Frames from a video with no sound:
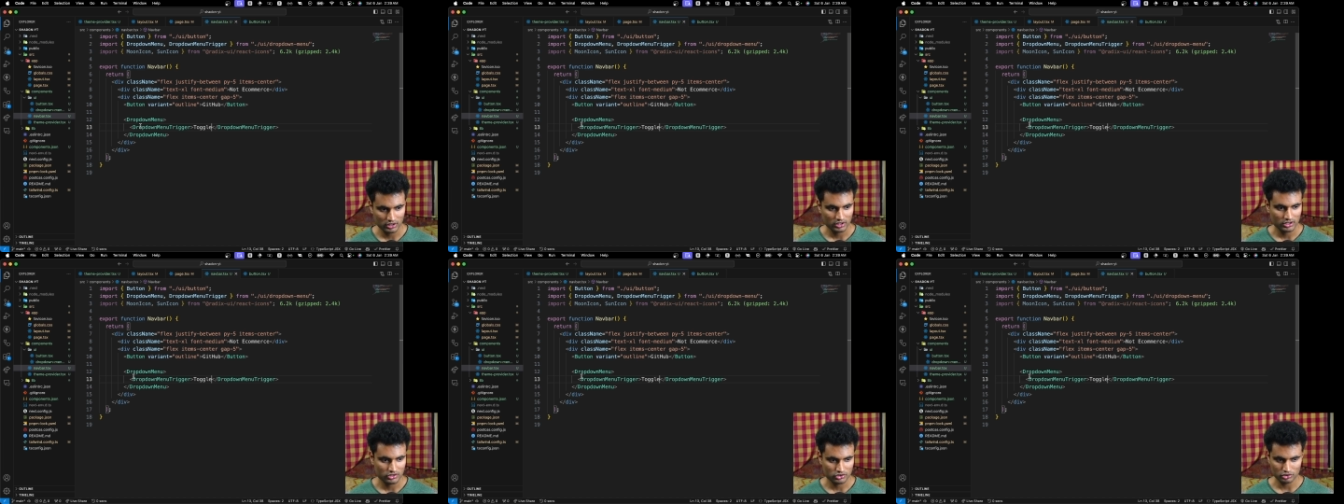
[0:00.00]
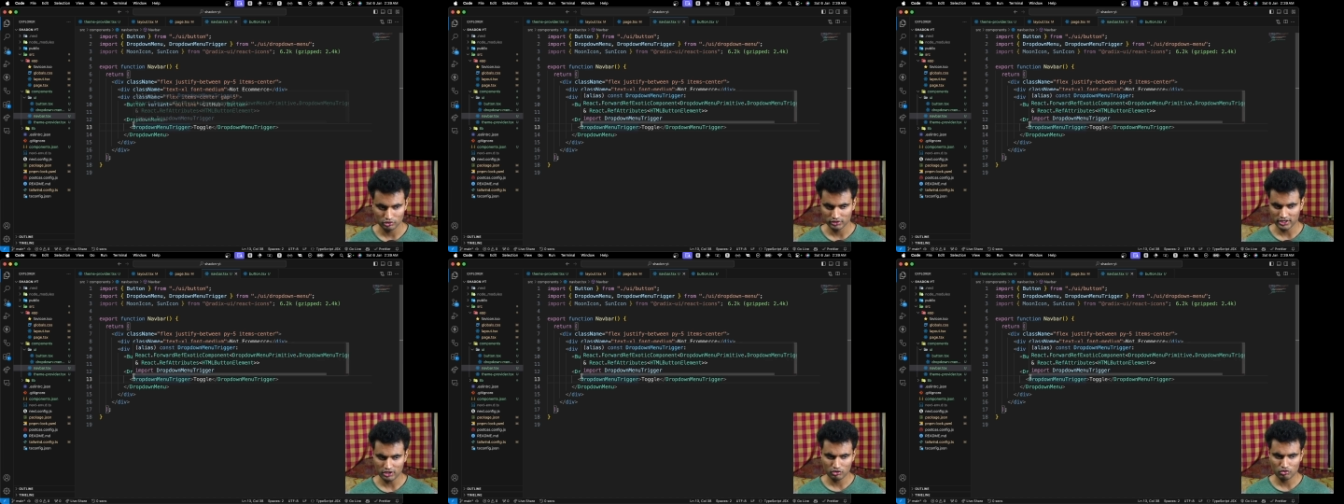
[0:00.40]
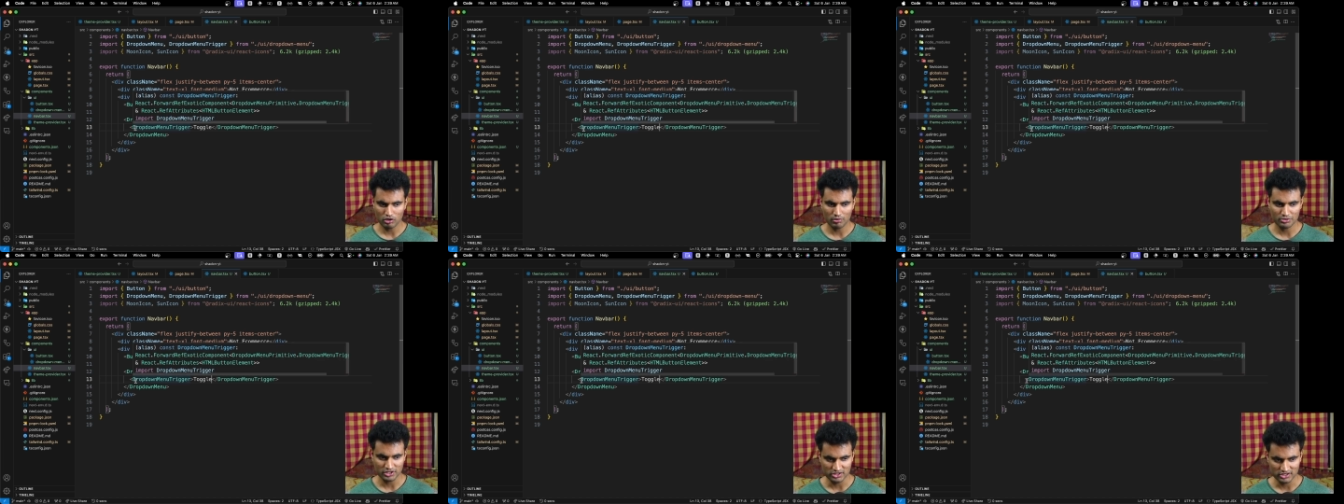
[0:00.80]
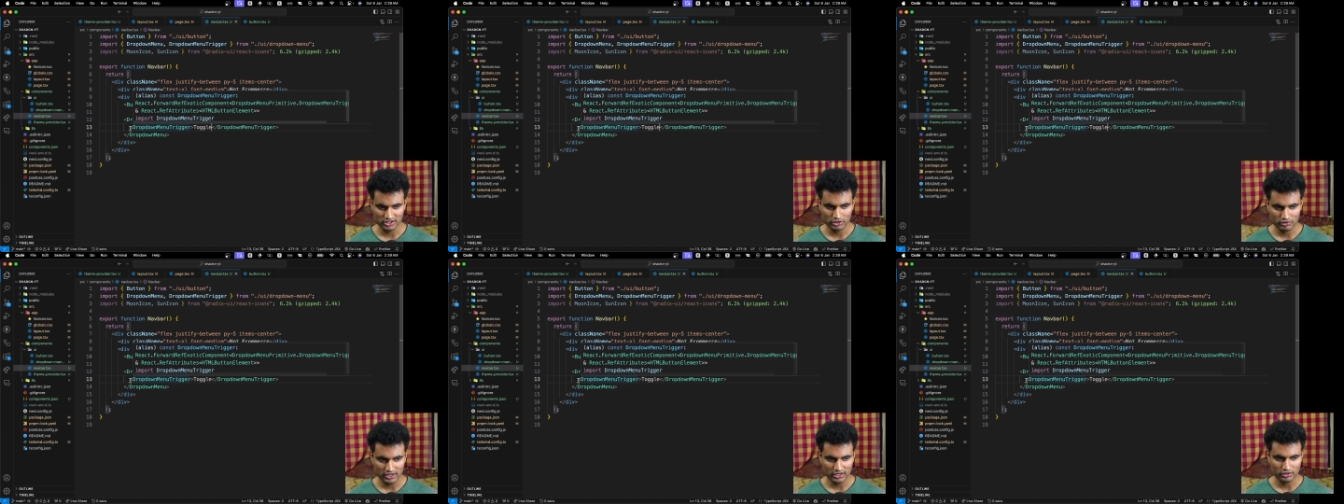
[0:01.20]
So there are two options. Either
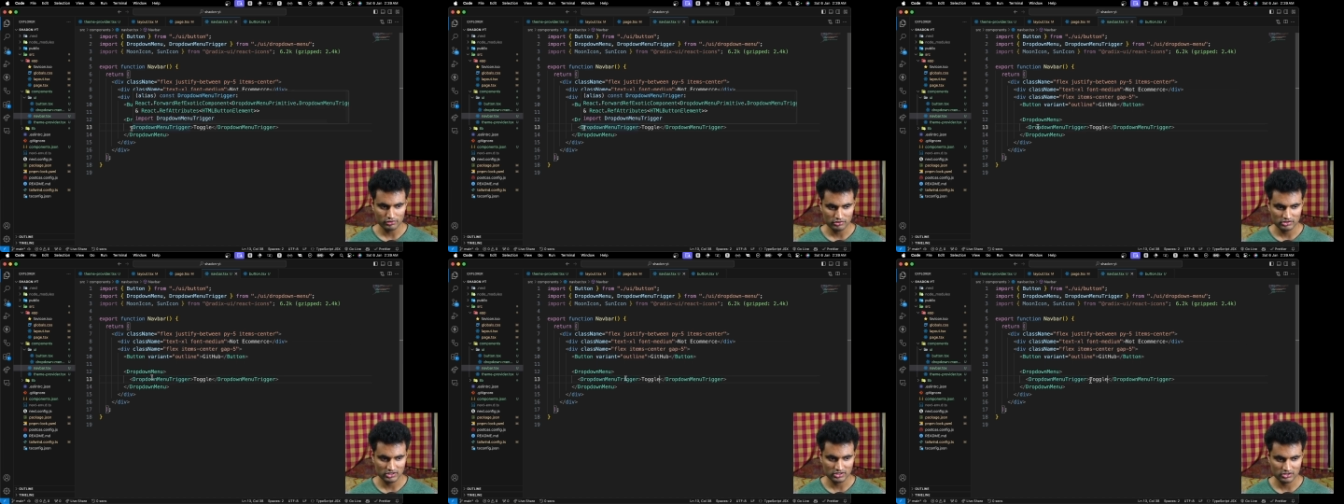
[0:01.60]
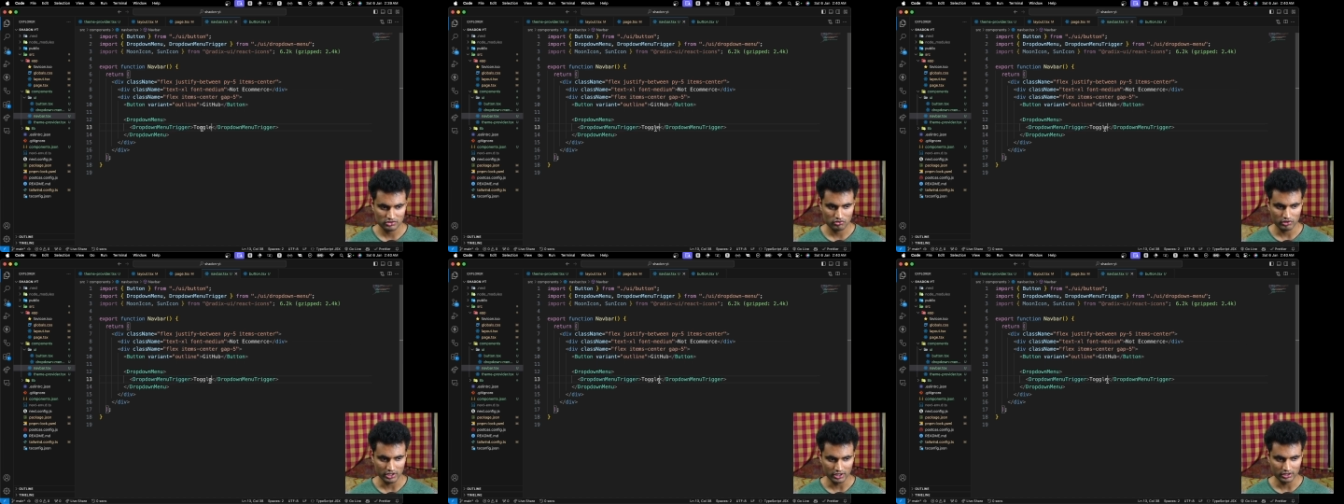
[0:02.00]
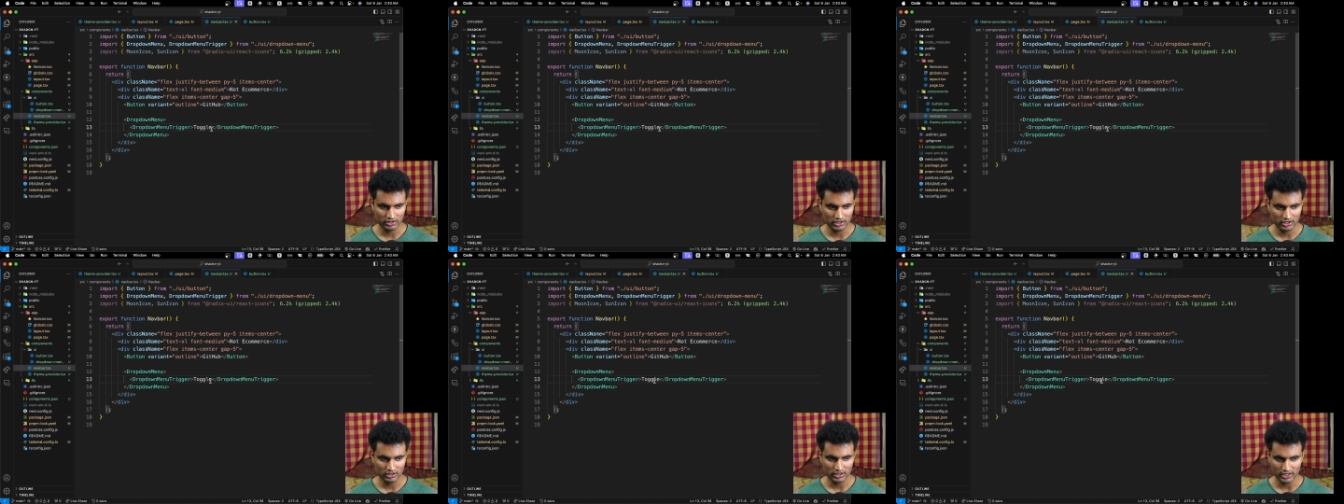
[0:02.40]
you can use this trigger thing,